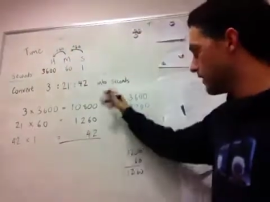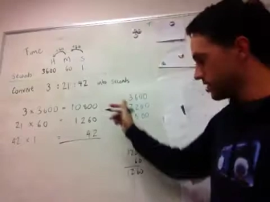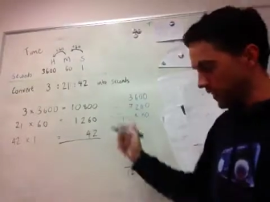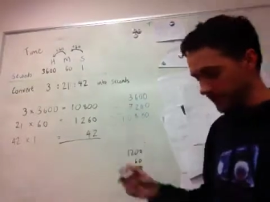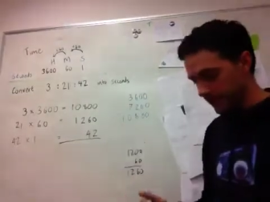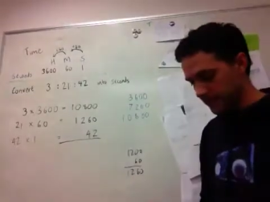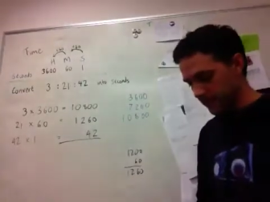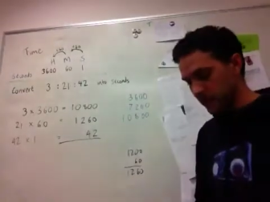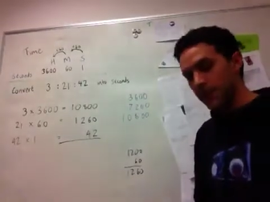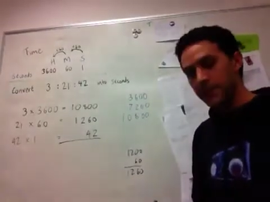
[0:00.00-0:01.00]
I've lined these
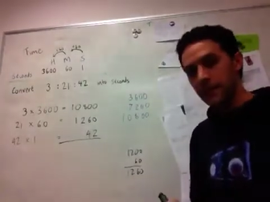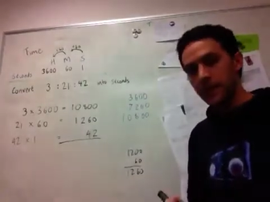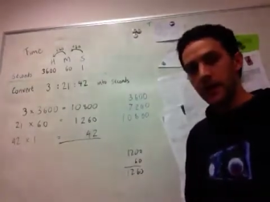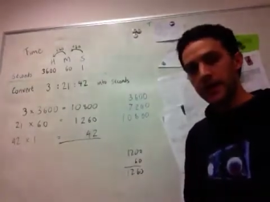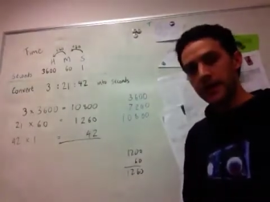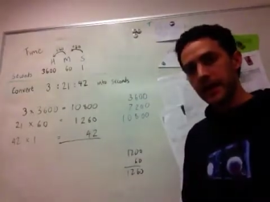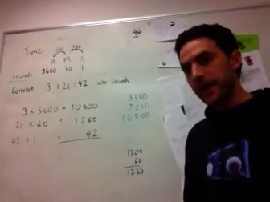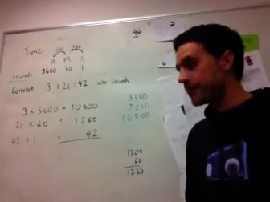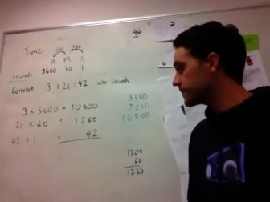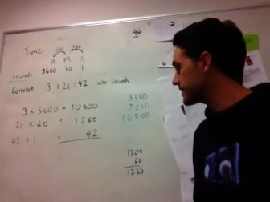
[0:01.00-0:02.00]
all up so that I can
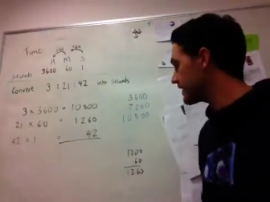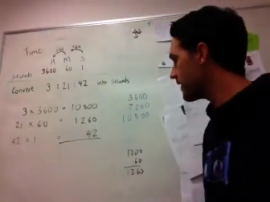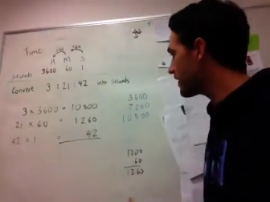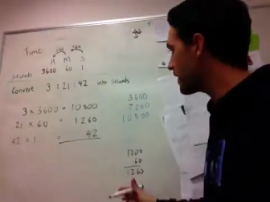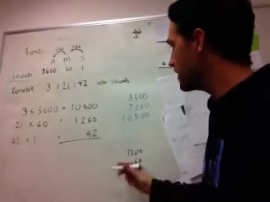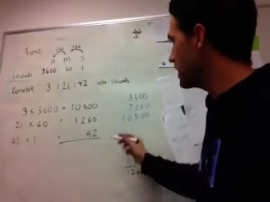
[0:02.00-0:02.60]
add them together.